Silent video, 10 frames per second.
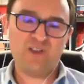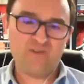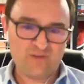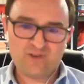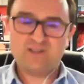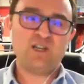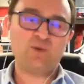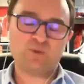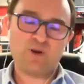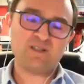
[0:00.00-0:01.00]
of
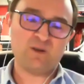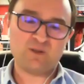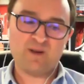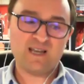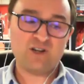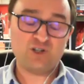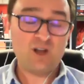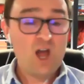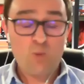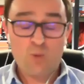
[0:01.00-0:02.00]
continuous process optimization,
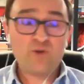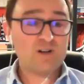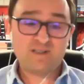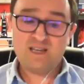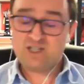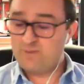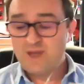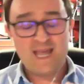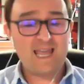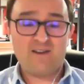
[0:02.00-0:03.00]
we've got to teach them
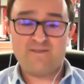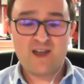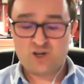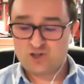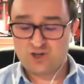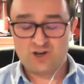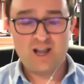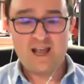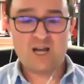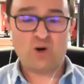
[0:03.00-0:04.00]
innovation
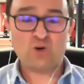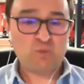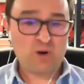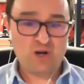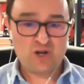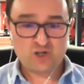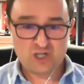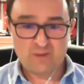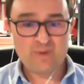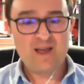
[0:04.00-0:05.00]
and
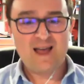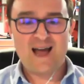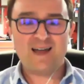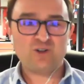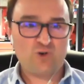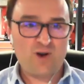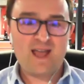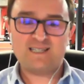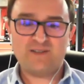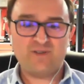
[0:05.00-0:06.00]
entrepreneurship and
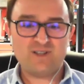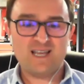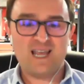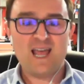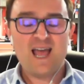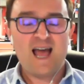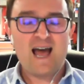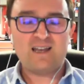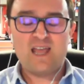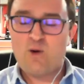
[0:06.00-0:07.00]
creativity
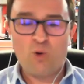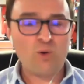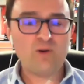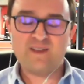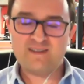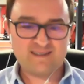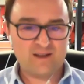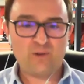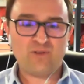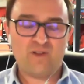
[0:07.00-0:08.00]
and all of these
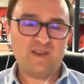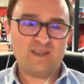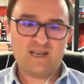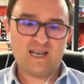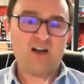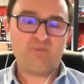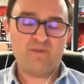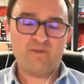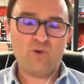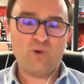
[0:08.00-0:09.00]
skills that they didn't have
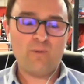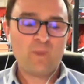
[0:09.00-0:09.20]
before.